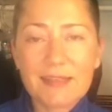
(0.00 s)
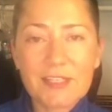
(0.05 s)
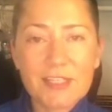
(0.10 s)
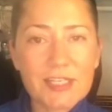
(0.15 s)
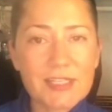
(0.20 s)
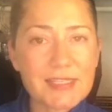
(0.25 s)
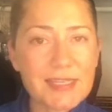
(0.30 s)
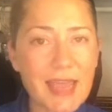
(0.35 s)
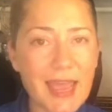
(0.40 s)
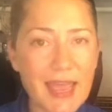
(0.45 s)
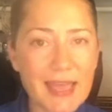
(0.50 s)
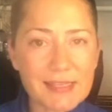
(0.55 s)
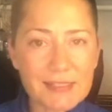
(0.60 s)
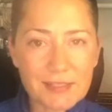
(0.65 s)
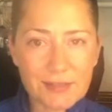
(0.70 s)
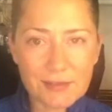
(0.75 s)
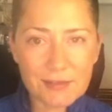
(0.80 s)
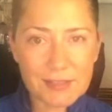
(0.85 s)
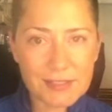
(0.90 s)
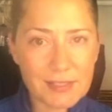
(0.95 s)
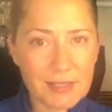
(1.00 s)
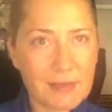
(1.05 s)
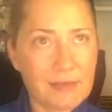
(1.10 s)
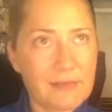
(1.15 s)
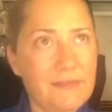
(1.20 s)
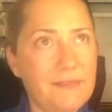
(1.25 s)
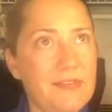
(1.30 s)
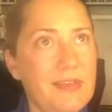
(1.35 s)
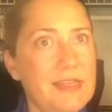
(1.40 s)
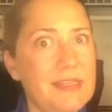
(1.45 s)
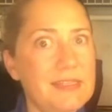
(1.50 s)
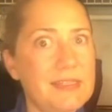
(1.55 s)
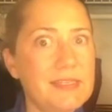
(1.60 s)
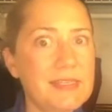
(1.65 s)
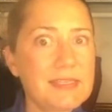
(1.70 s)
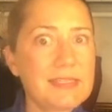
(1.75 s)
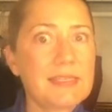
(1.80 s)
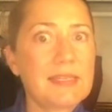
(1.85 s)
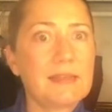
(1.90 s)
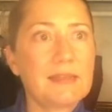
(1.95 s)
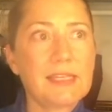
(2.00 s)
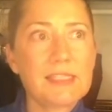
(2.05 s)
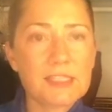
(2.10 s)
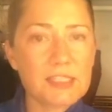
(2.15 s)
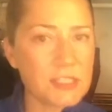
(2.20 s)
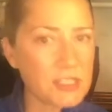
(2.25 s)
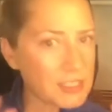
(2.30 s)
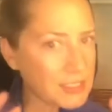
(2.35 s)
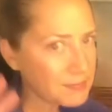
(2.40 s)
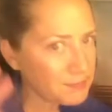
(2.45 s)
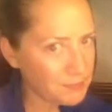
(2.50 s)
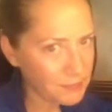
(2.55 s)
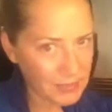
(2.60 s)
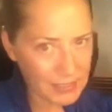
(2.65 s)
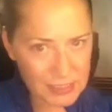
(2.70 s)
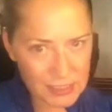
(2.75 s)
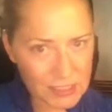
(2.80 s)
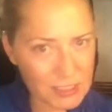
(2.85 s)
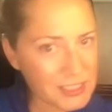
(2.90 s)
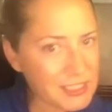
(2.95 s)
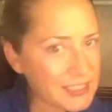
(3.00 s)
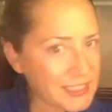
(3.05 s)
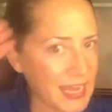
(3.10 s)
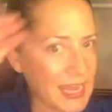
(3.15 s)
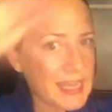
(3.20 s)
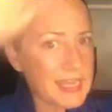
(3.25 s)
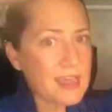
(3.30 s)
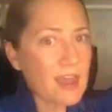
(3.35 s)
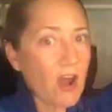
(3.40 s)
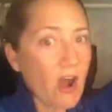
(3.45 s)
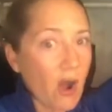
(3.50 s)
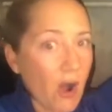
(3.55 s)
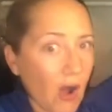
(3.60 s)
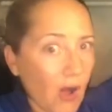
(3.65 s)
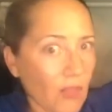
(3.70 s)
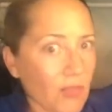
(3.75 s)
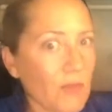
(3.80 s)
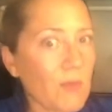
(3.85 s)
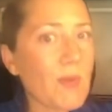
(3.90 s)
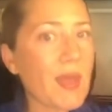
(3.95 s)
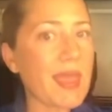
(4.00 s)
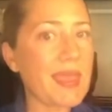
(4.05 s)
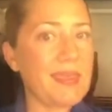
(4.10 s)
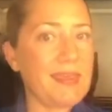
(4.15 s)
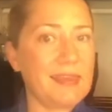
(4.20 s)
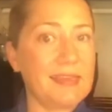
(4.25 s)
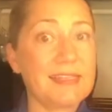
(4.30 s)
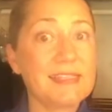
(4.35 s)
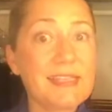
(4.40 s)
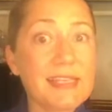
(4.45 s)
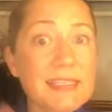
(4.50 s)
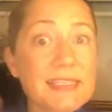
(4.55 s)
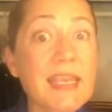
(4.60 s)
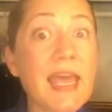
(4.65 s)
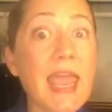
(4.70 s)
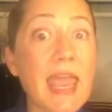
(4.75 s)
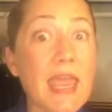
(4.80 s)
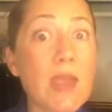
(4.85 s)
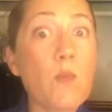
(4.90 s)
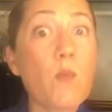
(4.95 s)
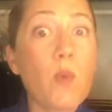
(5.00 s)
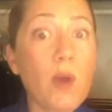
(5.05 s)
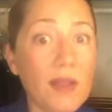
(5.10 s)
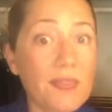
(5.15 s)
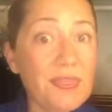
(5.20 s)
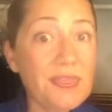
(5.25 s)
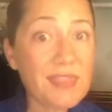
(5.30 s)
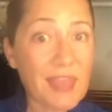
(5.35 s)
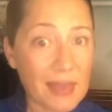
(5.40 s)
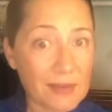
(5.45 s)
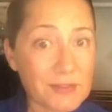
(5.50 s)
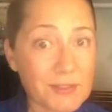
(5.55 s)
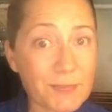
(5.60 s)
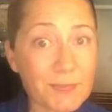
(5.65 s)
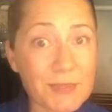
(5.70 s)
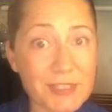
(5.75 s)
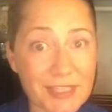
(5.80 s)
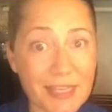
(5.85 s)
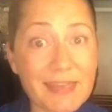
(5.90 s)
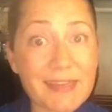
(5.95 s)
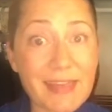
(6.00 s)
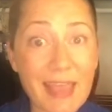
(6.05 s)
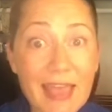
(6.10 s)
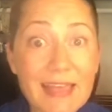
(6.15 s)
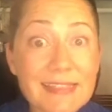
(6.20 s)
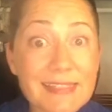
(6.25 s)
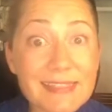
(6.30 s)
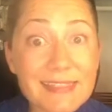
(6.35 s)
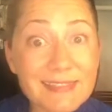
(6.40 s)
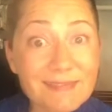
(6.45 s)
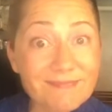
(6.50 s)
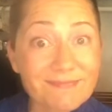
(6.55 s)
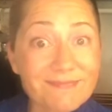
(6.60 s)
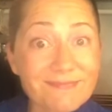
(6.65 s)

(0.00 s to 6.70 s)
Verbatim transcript: just ask yourself, is this, let's just, let's just take it all the way. Is this a one thousand percent yes?